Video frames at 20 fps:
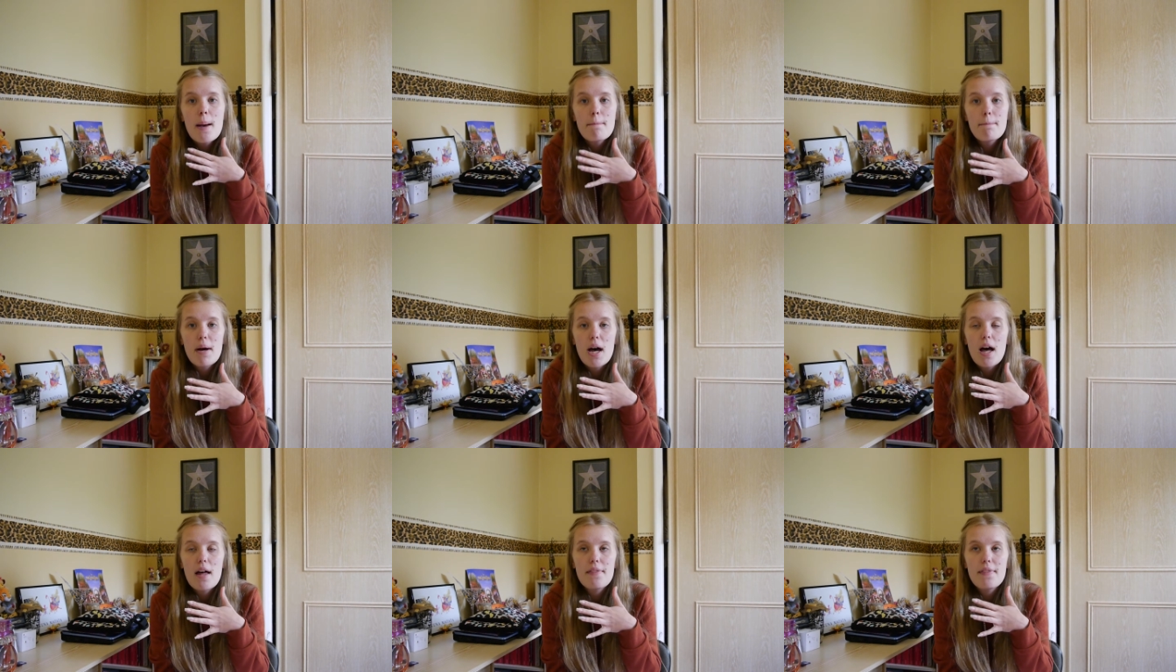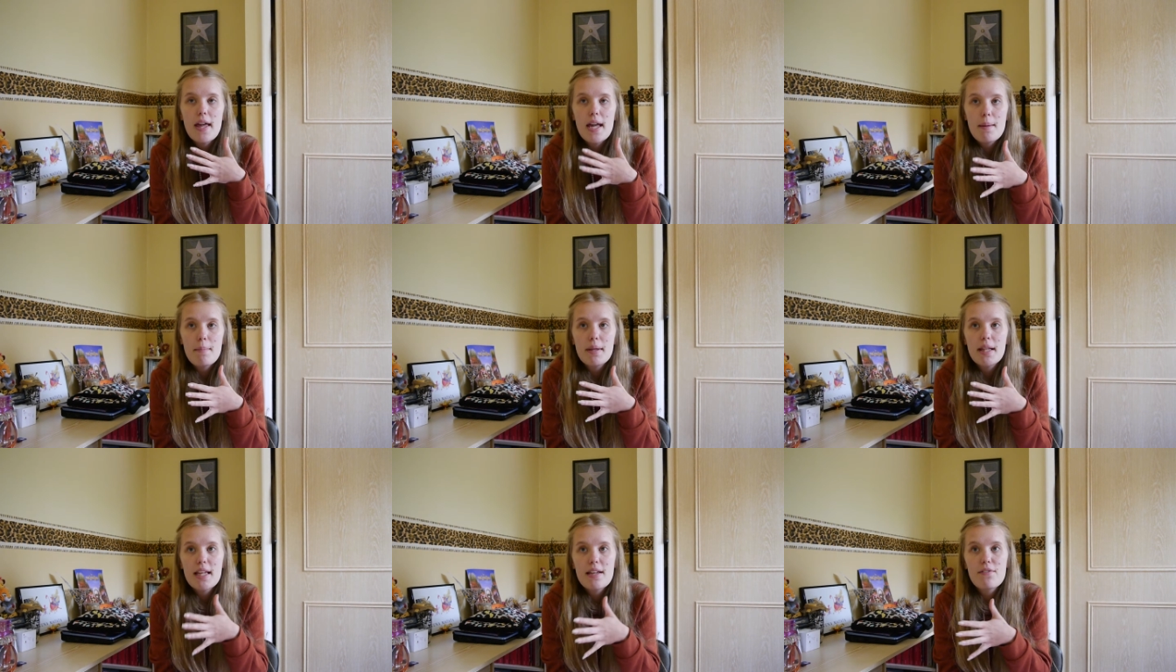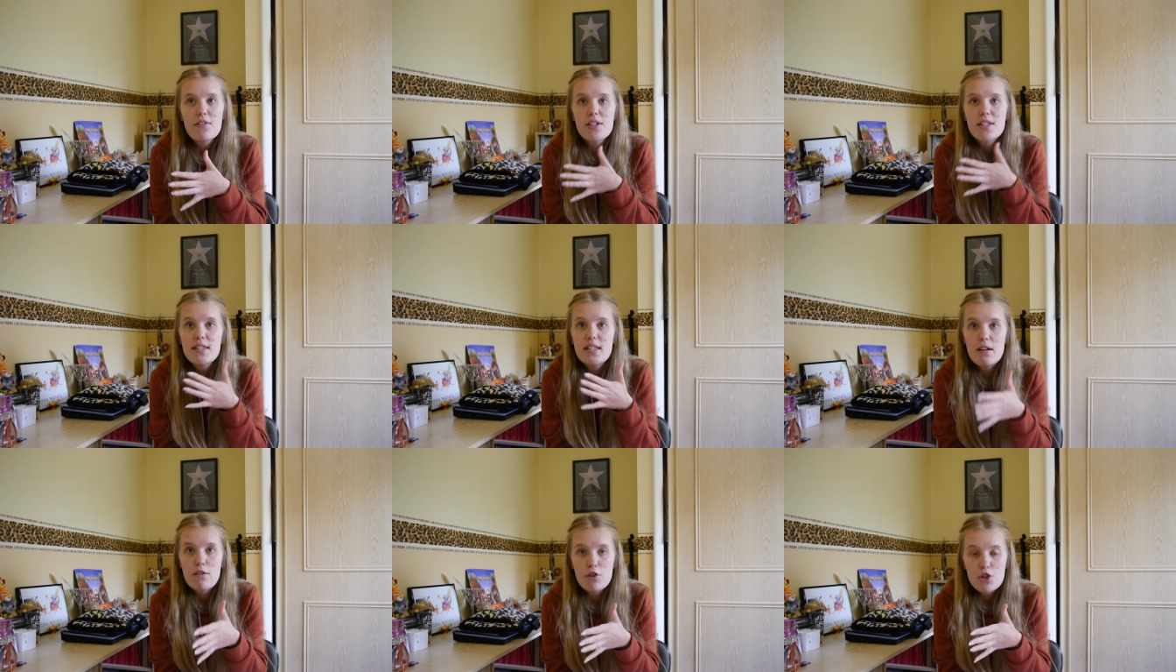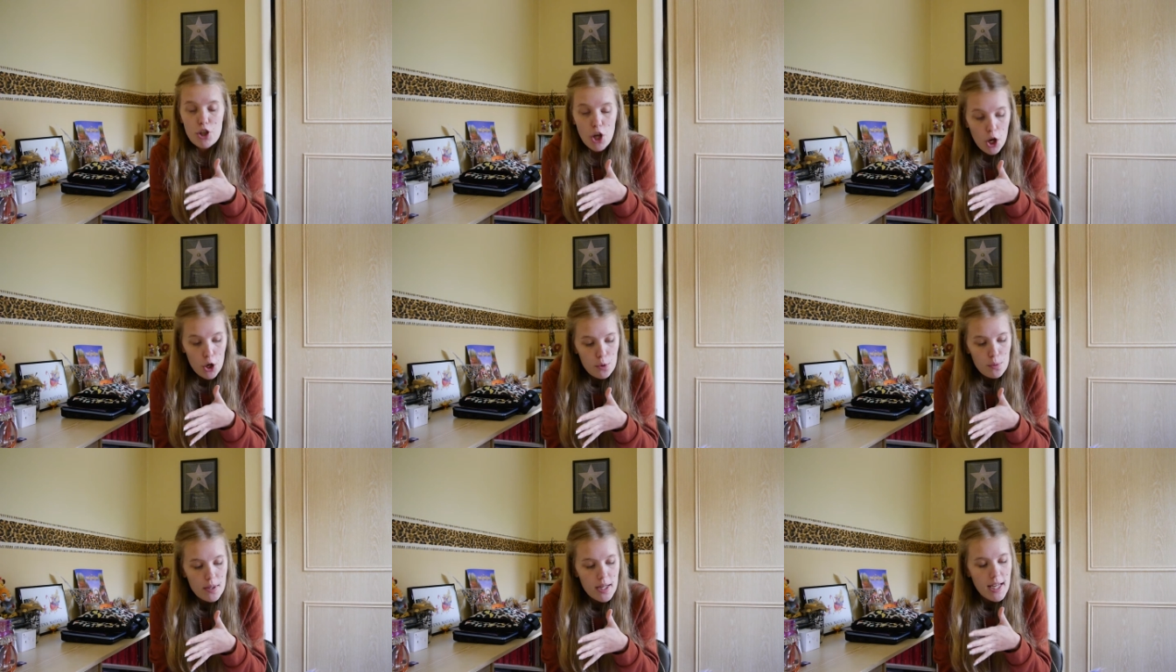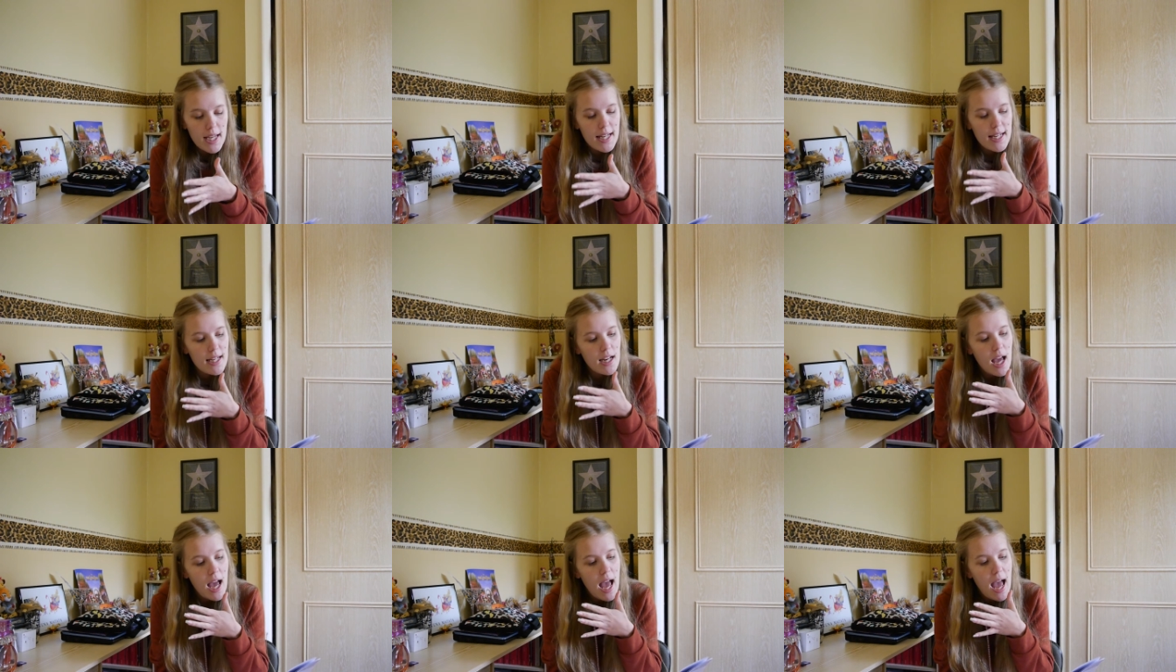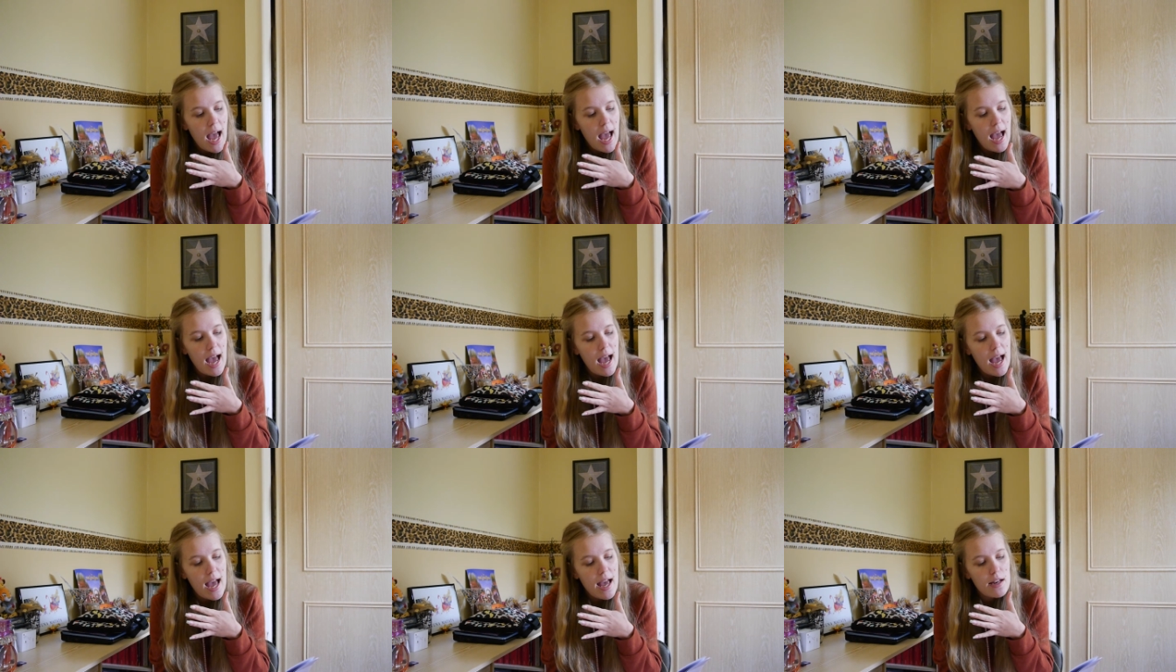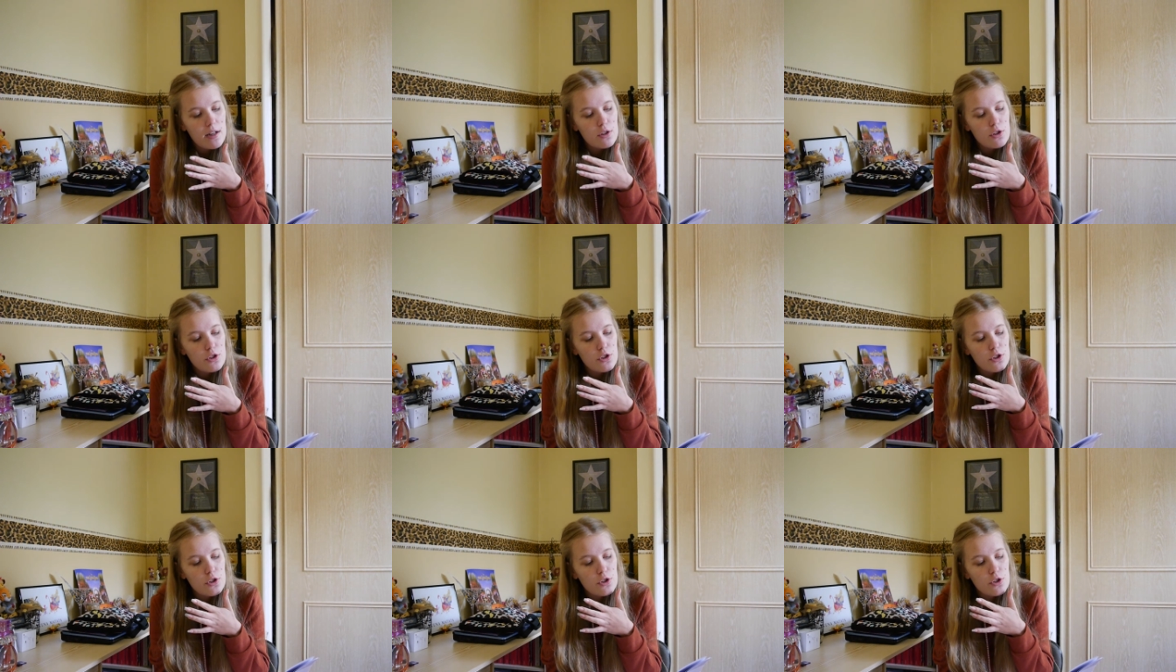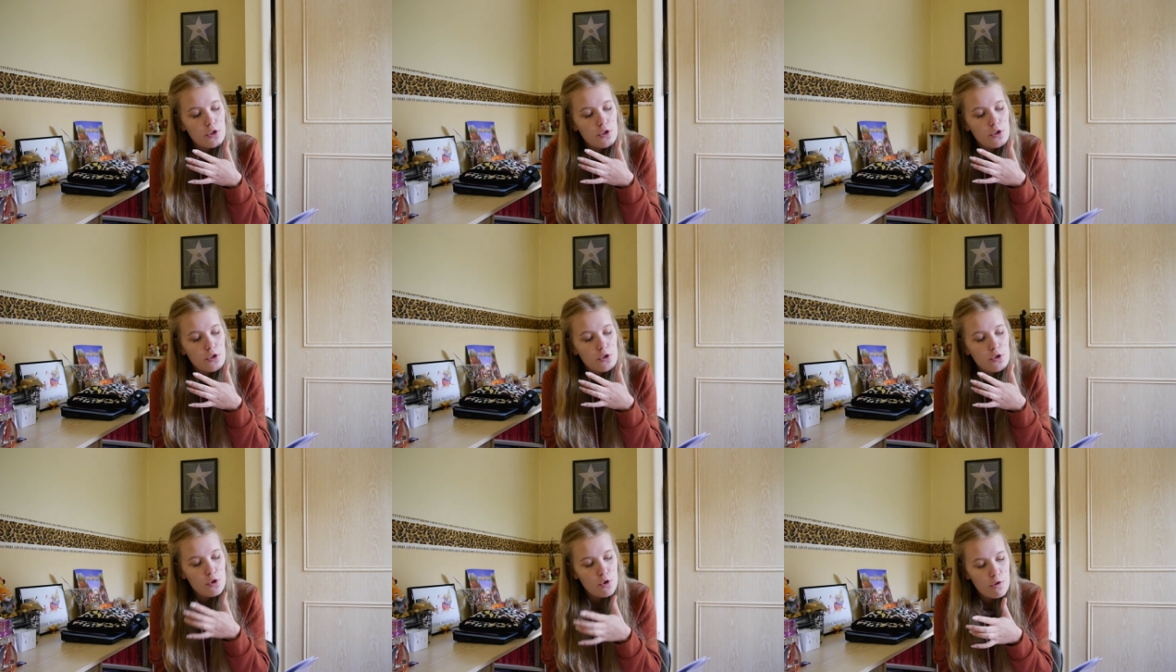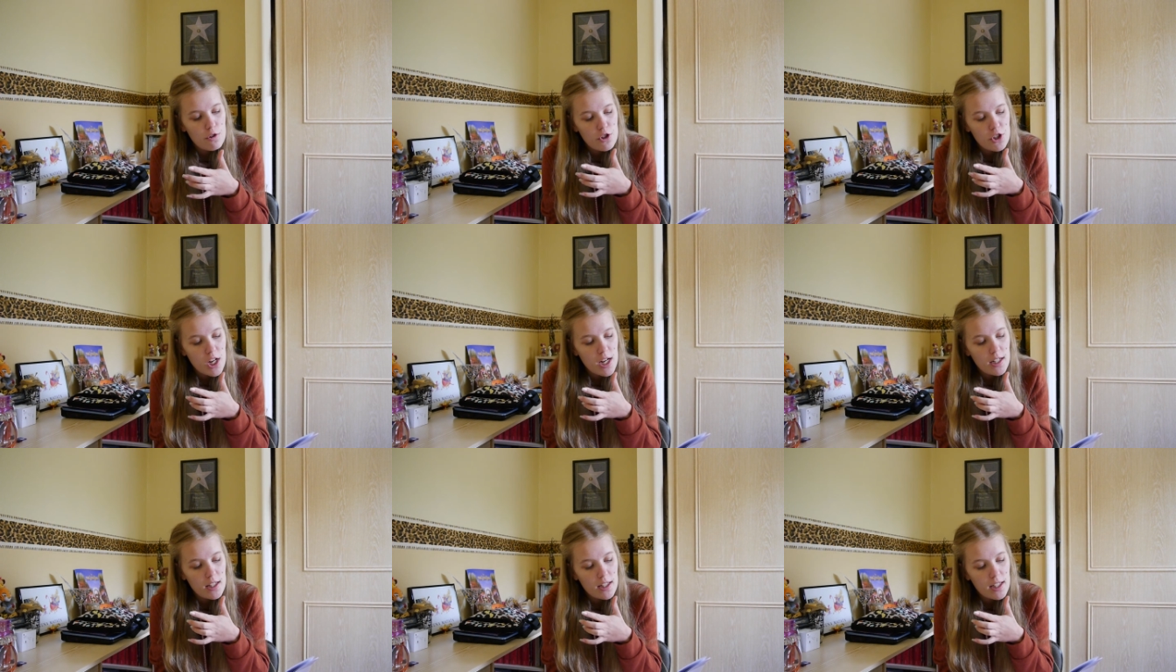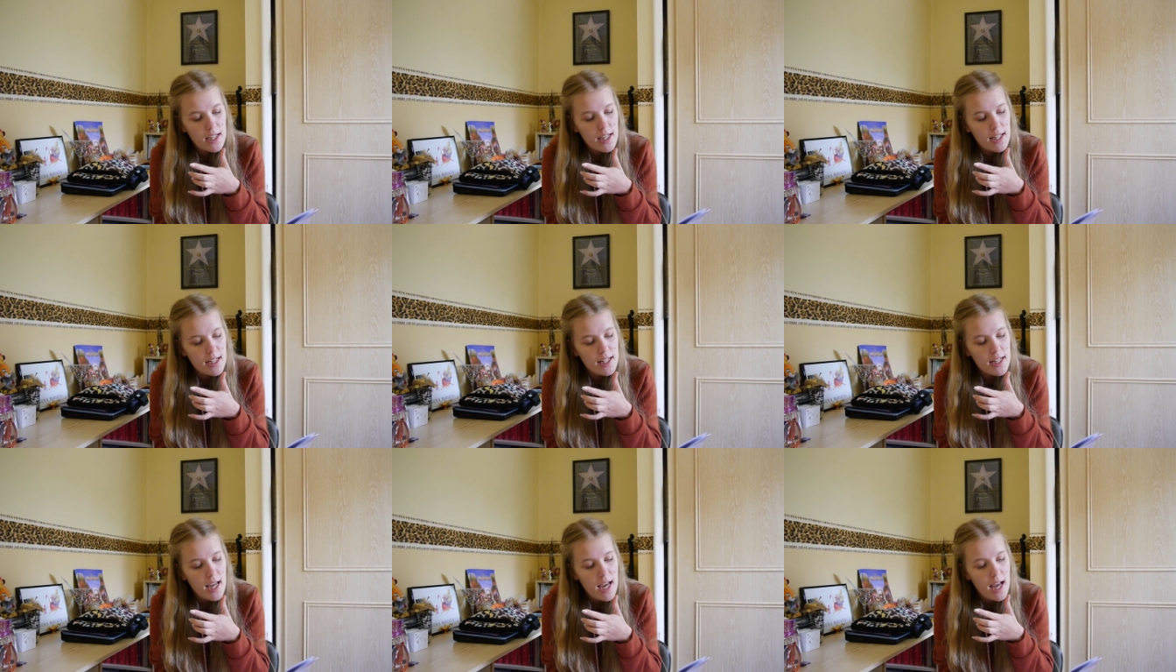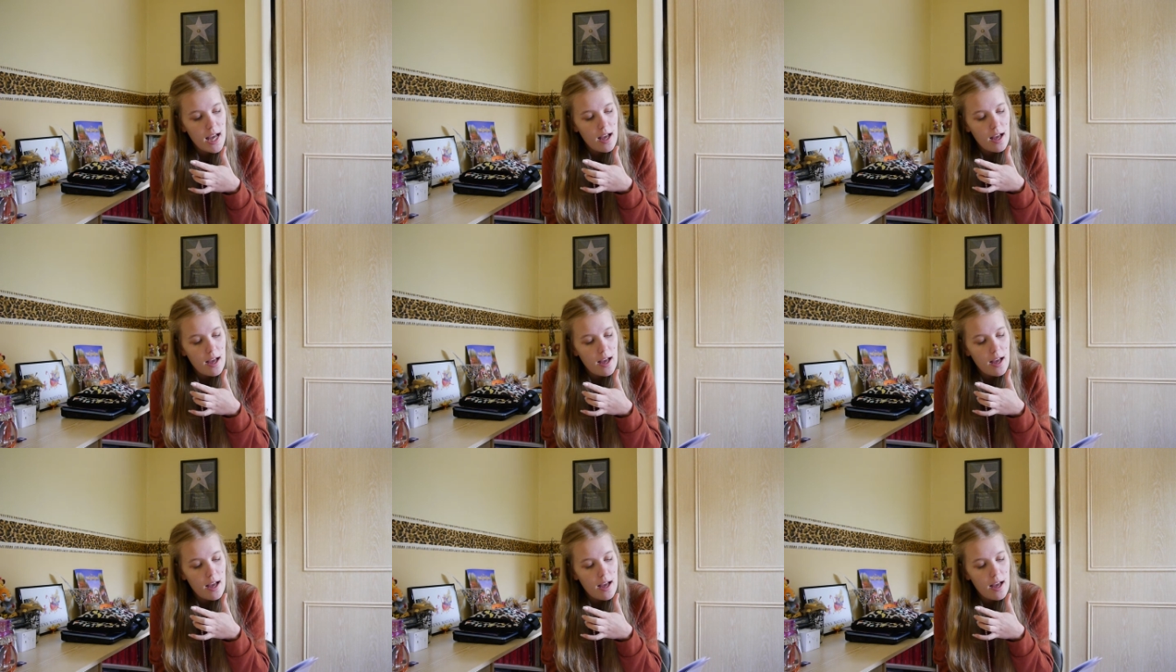but they believe are serotonin and noradrenaline